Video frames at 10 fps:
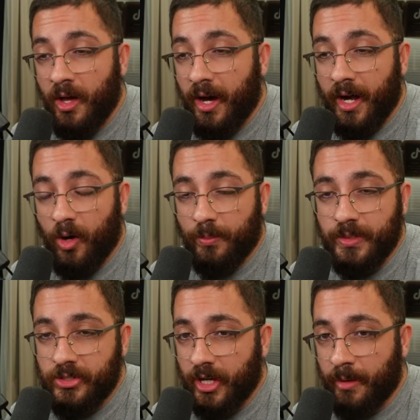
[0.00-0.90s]
I hope
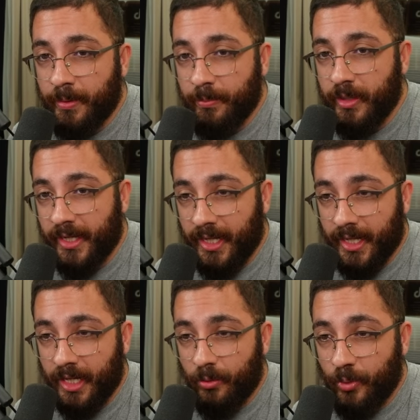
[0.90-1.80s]
these kind of people, they get
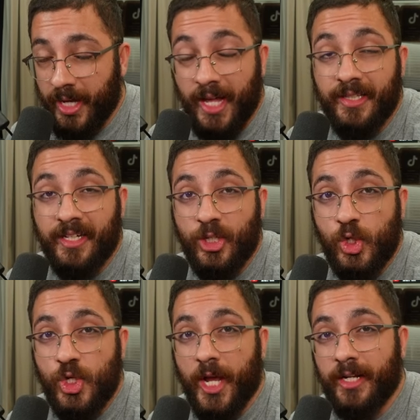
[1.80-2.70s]
like a reality
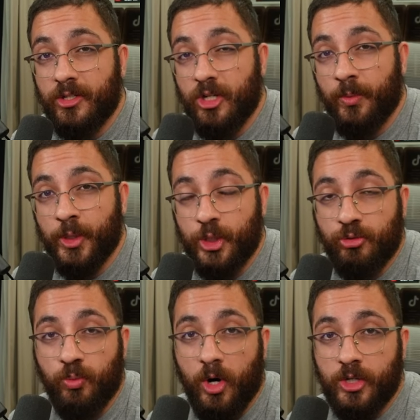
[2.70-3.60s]
check. Someone
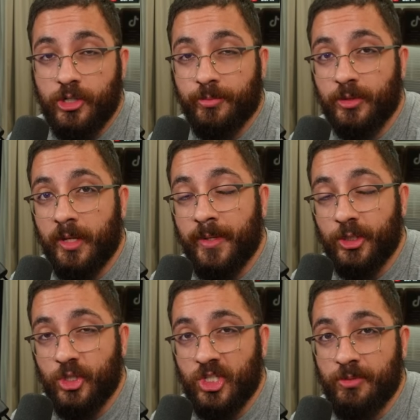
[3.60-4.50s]
just walks up to them and
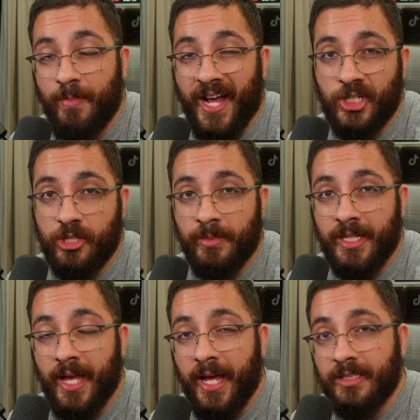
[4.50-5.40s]
just smacks them in
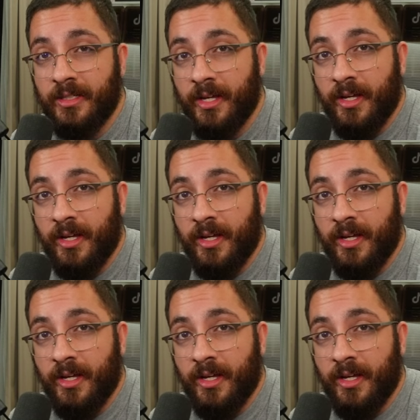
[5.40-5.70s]
the head.